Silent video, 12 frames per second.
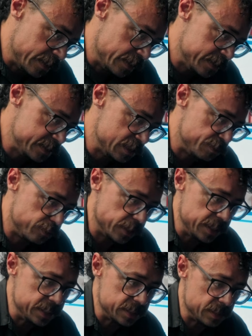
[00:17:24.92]
this is
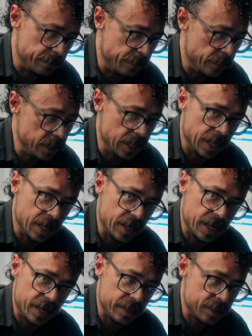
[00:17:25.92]
pretty disappointing.
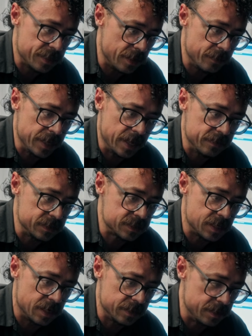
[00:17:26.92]
I thought we had this
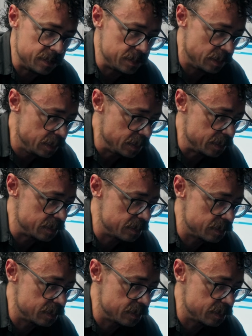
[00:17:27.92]
car done.